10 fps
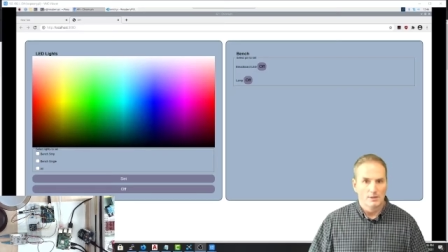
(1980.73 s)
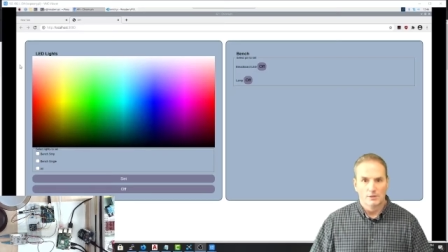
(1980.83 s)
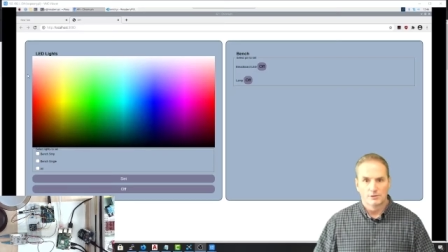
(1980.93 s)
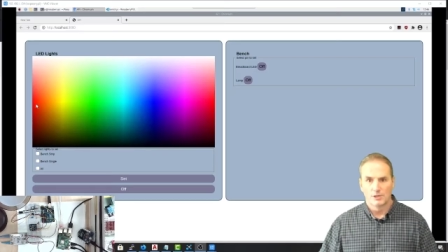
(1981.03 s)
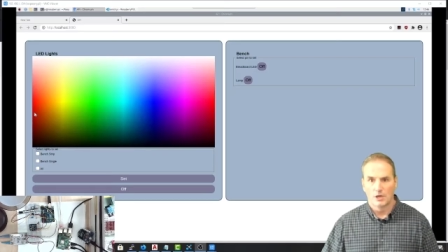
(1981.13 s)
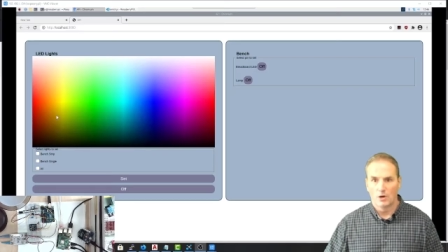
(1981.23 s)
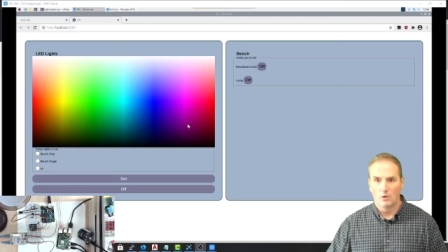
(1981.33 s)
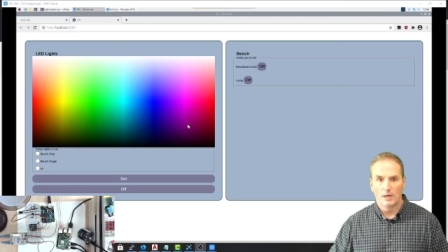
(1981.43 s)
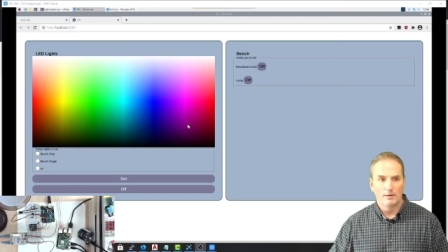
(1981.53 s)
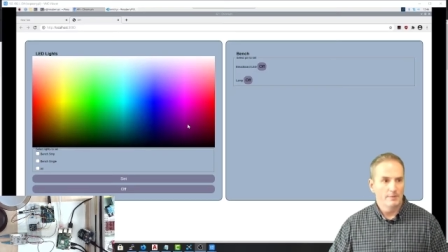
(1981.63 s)

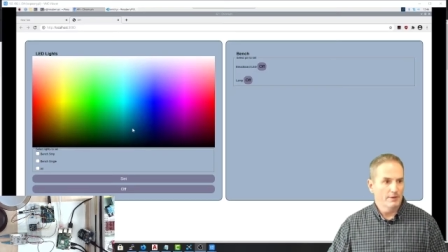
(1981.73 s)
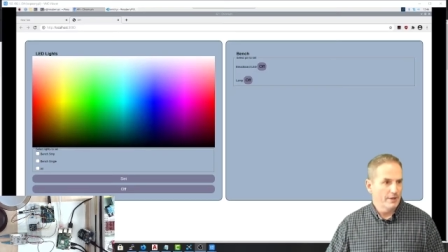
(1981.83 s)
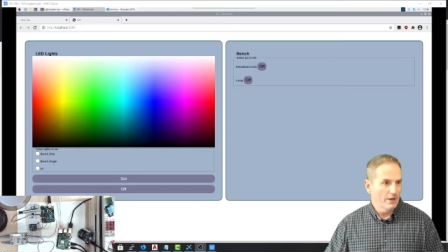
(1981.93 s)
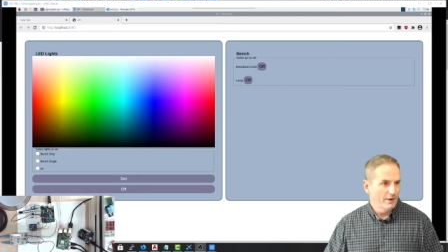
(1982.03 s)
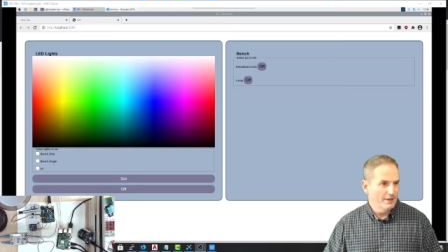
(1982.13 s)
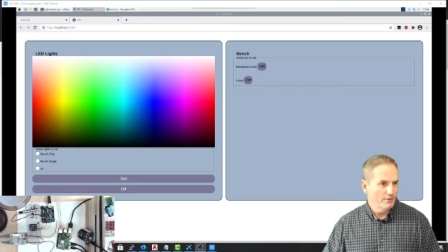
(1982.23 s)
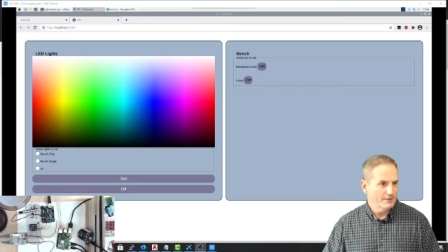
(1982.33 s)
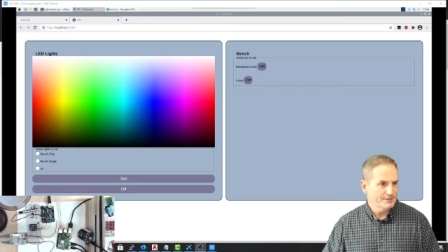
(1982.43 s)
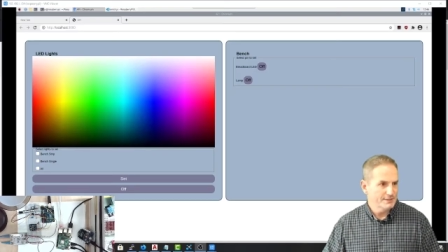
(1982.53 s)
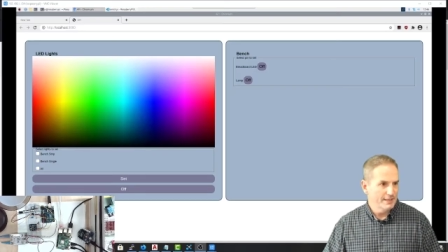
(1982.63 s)
So here we go. I know
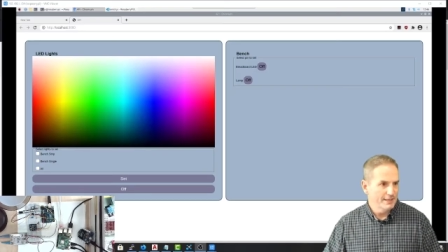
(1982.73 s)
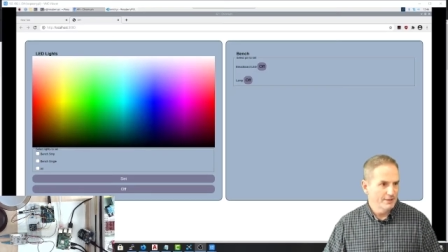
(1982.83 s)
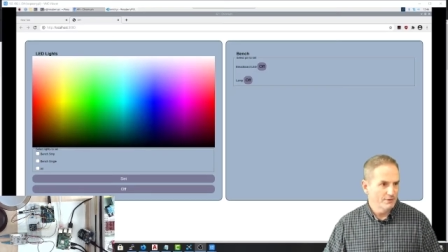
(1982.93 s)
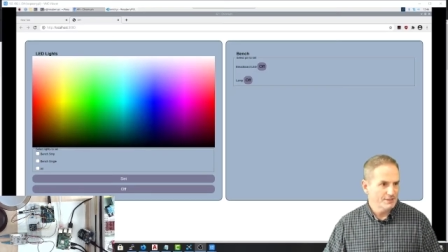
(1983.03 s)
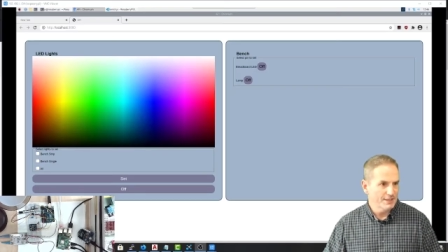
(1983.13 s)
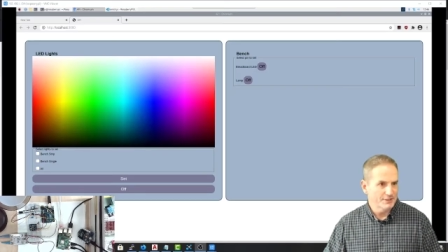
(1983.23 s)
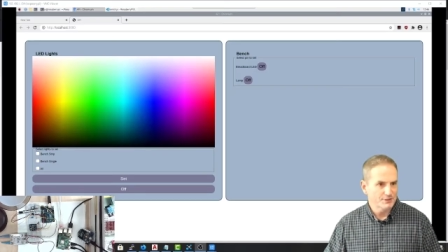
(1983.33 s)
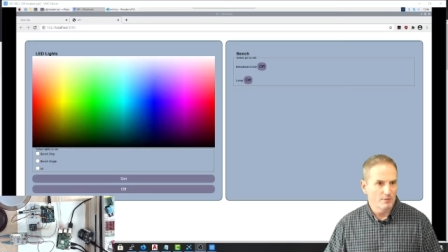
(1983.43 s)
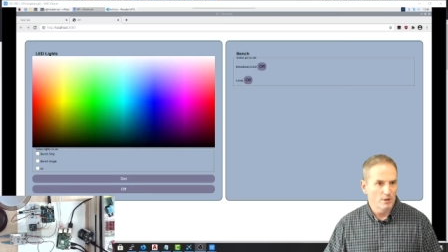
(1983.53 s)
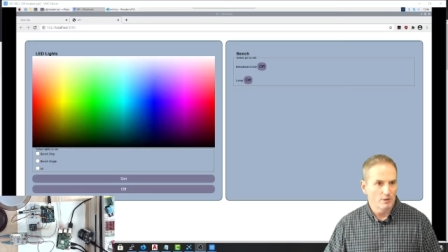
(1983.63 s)
it's kind of
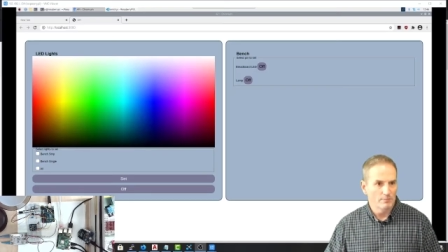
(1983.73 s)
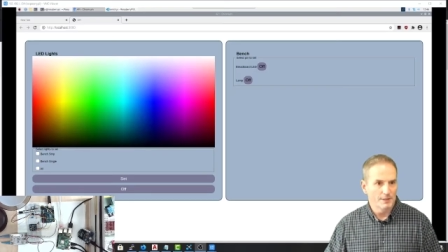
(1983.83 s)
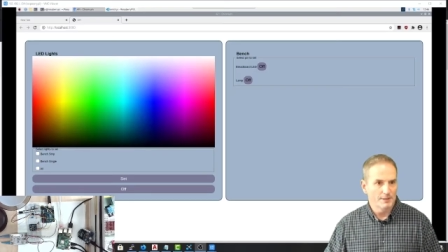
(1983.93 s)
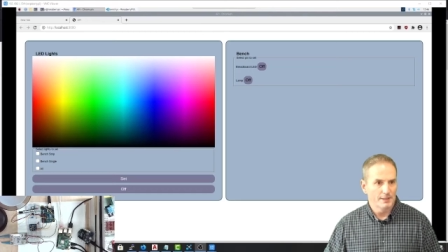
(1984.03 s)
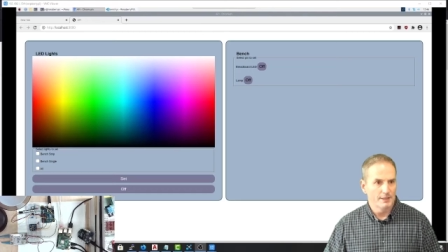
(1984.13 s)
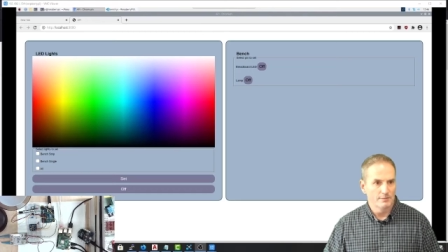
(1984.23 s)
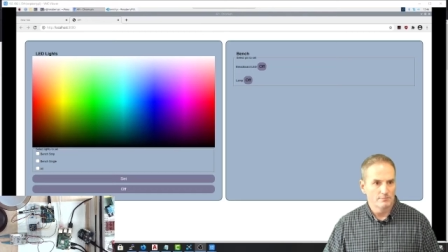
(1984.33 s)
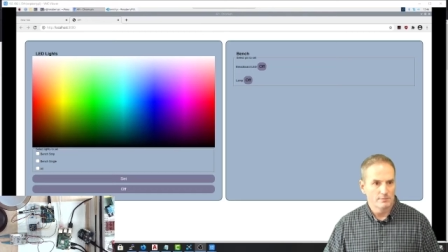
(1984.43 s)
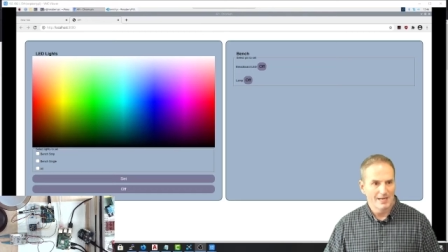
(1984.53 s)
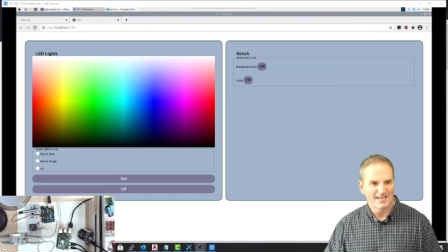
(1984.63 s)
small, but
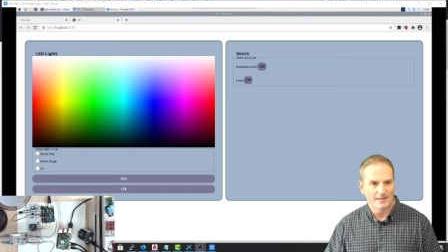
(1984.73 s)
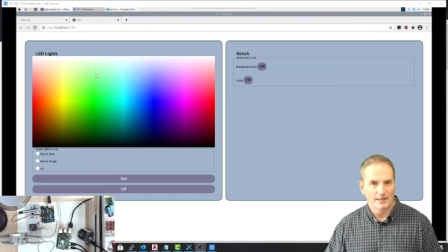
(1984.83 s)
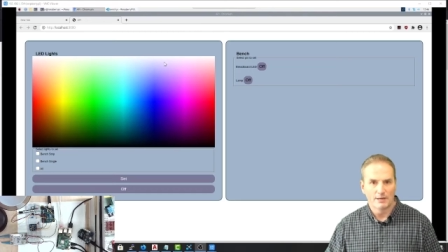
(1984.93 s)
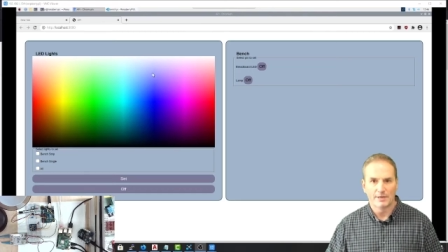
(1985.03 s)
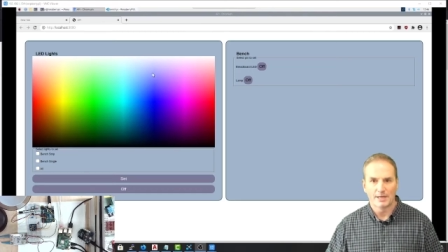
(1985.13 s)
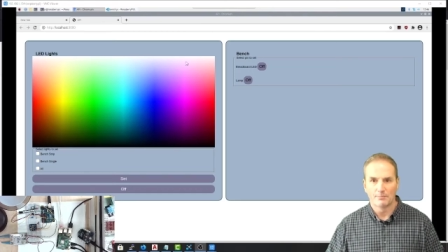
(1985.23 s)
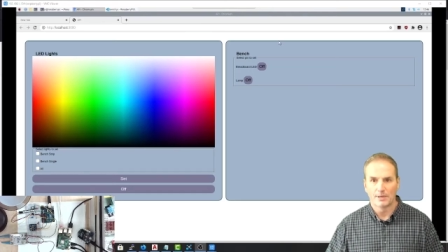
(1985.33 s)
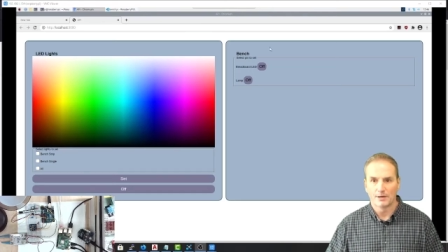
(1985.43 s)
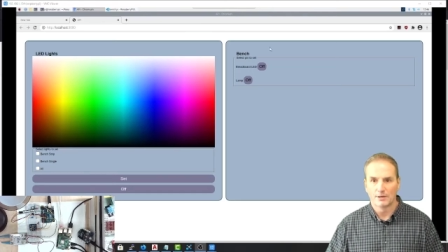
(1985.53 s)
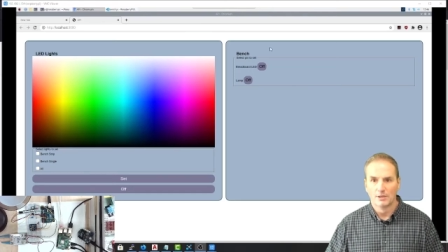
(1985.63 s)
I'll make it
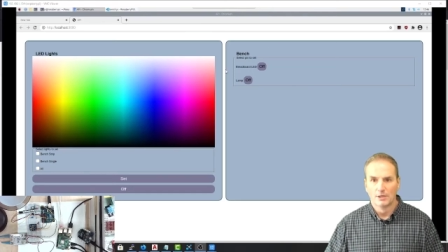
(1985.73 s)
bigger.